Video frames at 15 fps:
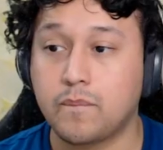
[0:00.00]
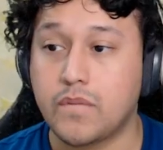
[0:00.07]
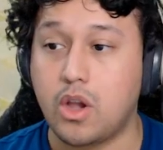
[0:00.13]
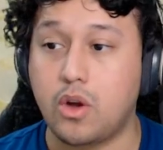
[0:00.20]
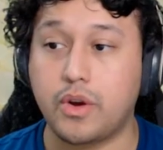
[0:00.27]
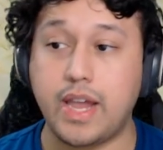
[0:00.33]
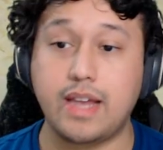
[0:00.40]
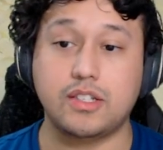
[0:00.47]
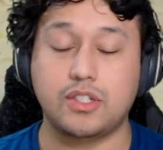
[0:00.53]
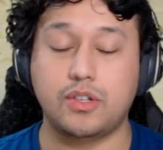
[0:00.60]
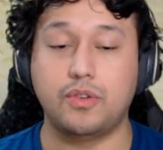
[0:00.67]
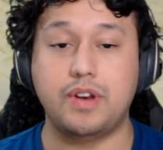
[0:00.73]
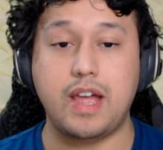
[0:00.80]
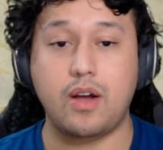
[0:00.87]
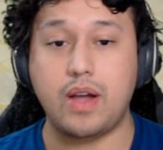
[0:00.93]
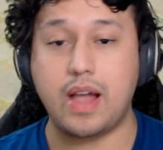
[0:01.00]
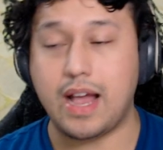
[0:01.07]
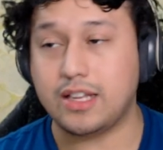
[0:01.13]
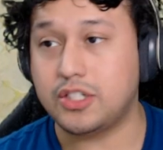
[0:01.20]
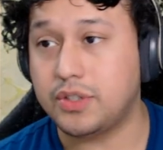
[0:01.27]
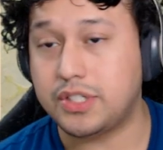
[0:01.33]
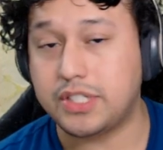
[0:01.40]
Okay, so now
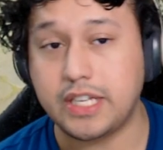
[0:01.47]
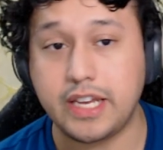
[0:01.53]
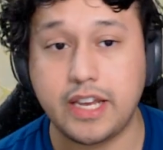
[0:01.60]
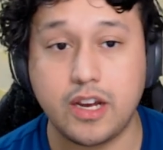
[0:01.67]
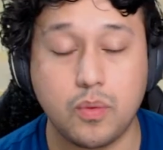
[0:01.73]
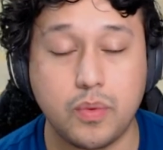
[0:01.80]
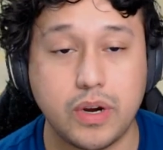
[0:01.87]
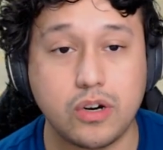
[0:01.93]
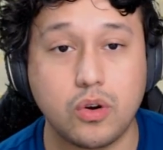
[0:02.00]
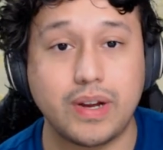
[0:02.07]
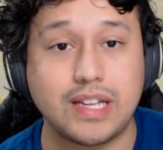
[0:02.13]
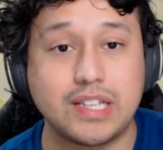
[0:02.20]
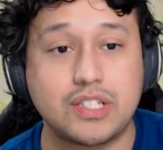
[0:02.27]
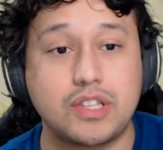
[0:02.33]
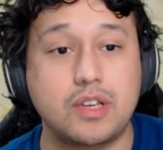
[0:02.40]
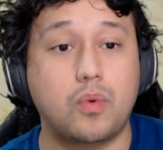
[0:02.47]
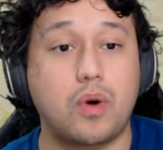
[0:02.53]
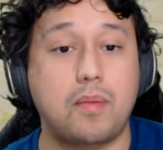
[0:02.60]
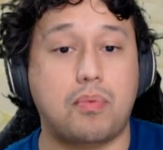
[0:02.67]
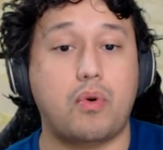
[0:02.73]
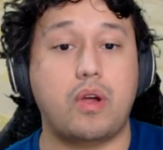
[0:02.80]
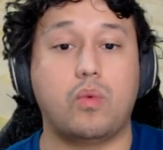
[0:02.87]
as you see here, we are going into the
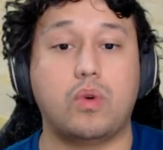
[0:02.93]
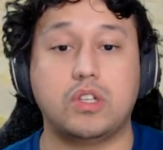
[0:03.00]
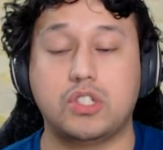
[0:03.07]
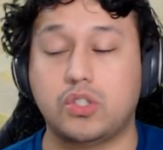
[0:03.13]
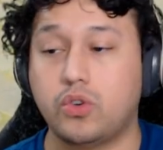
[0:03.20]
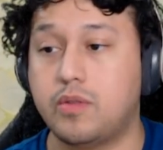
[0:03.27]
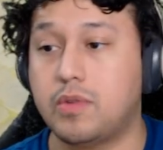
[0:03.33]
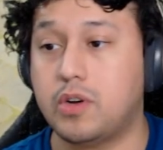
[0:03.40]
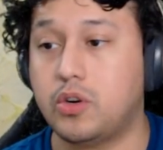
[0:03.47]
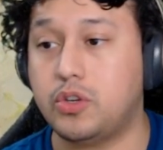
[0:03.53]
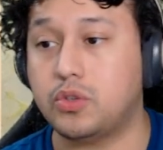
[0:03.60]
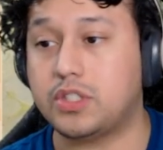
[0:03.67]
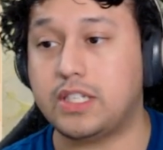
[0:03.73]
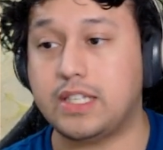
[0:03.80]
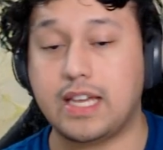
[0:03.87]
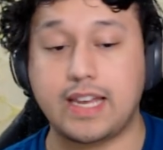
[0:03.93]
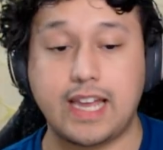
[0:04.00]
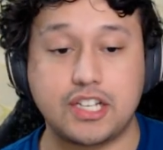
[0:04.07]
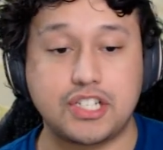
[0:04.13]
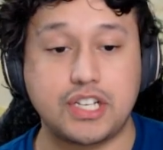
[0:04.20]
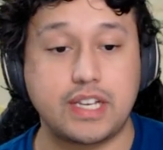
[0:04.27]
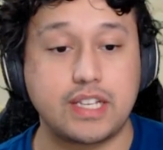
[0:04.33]
1.1 story mode. You'll see that
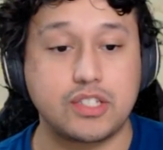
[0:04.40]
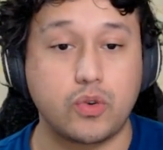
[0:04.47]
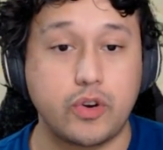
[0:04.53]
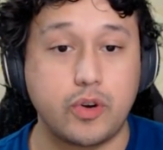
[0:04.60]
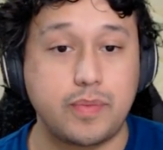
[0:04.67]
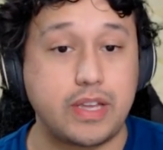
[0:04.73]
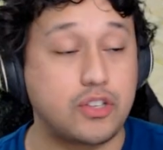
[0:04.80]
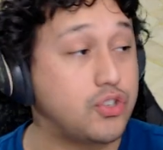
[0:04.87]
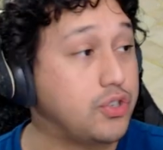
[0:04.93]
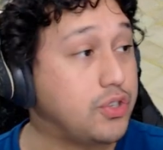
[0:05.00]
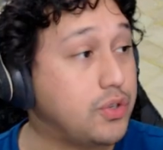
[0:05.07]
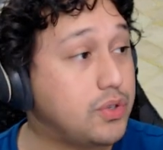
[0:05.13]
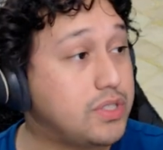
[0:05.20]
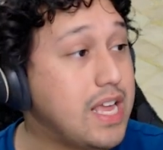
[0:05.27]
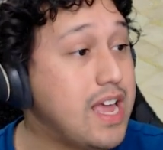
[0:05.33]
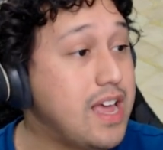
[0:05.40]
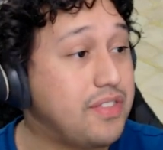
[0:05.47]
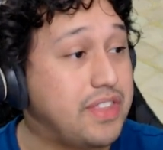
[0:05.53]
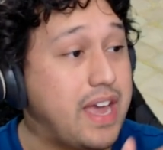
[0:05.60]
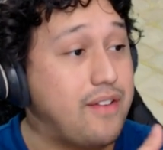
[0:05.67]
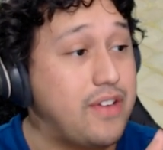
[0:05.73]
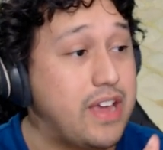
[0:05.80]
Keqing is going to be introduced.
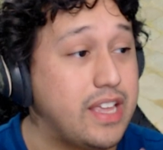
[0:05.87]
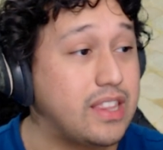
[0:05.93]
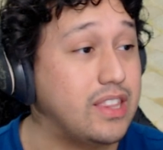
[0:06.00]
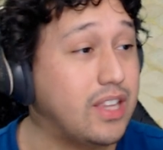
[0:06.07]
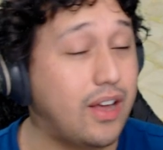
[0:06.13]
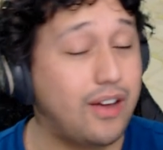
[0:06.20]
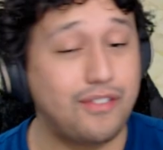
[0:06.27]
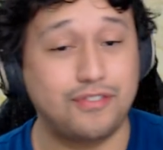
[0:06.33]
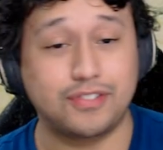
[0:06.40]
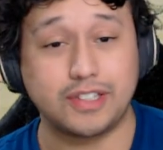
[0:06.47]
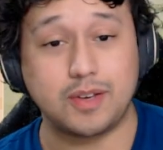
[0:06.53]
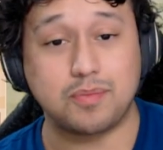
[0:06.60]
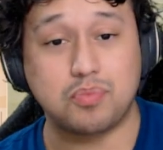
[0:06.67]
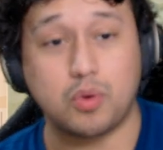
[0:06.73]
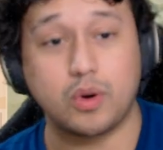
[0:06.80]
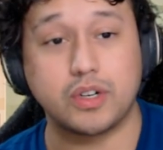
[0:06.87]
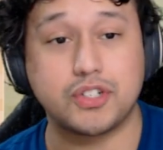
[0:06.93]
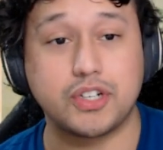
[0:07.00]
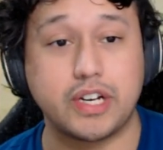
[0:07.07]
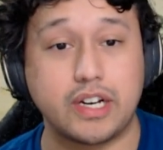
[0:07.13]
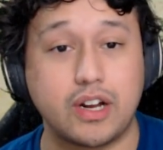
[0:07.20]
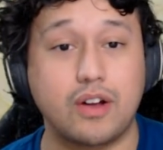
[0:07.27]
They have a lovely
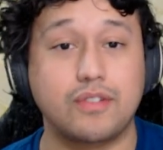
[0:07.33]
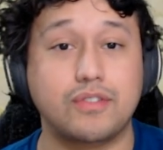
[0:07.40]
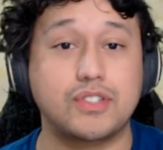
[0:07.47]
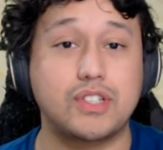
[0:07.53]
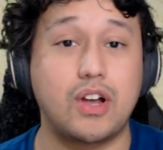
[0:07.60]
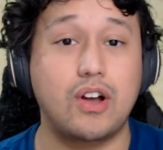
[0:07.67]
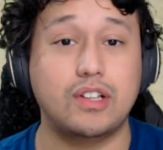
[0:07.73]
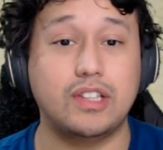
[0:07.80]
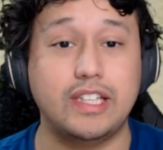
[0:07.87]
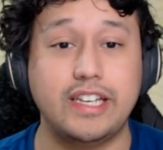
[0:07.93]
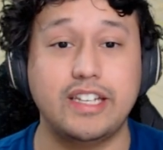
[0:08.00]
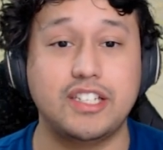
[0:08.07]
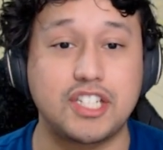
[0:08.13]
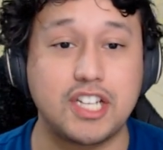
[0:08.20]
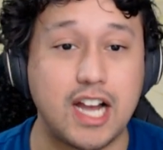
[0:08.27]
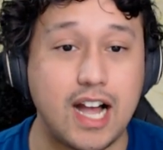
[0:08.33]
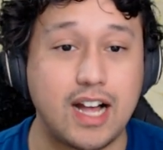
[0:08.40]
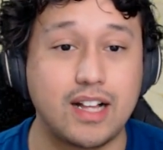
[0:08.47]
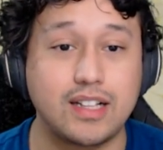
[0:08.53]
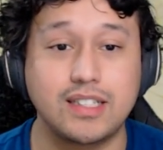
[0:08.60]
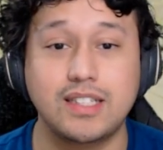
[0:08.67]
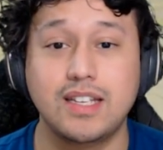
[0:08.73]
portrait of Zhongli,
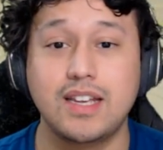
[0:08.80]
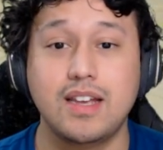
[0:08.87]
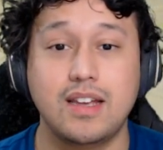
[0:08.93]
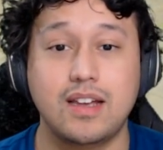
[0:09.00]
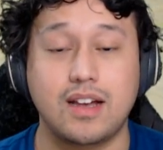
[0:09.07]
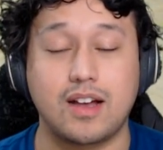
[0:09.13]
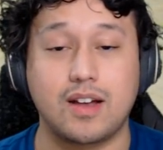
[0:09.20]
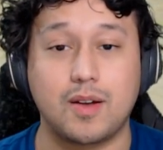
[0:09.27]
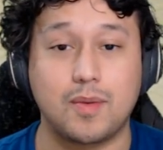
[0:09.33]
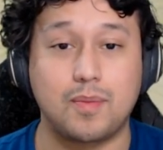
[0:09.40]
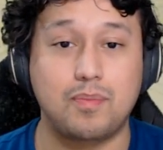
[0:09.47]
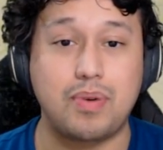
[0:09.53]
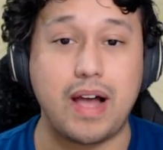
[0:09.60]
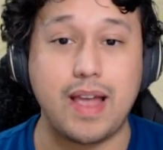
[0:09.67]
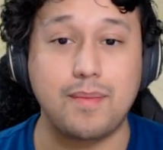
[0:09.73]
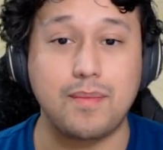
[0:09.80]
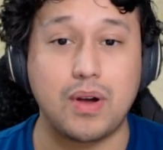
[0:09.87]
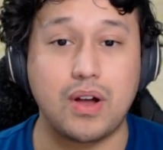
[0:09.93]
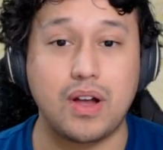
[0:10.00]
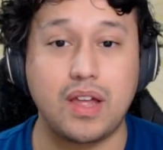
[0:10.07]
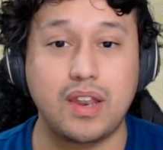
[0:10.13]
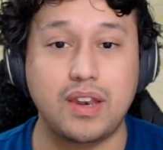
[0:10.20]
Childe,
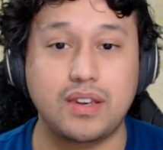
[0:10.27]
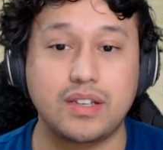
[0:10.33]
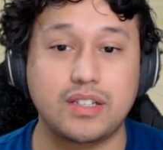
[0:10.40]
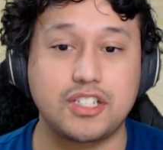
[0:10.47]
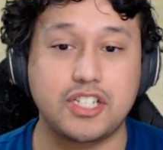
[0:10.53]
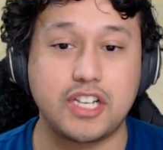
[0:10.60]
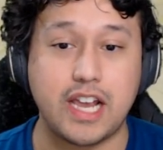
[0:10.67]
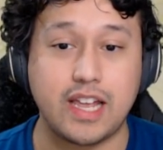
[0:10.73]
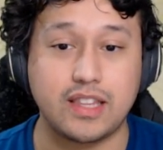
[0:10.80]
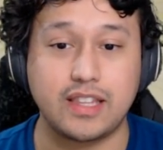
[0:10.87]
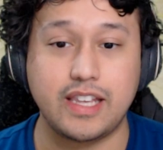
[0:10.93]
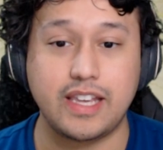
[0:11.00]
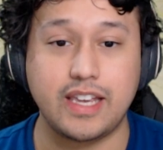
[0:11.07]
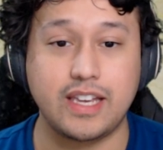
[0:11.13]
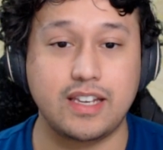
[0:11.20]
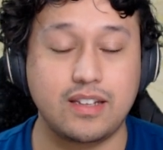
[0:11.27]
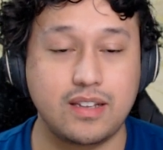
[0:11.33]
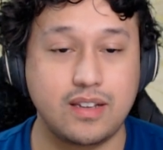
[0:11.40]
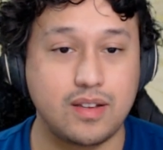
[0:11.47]
Paimon, Zhangling,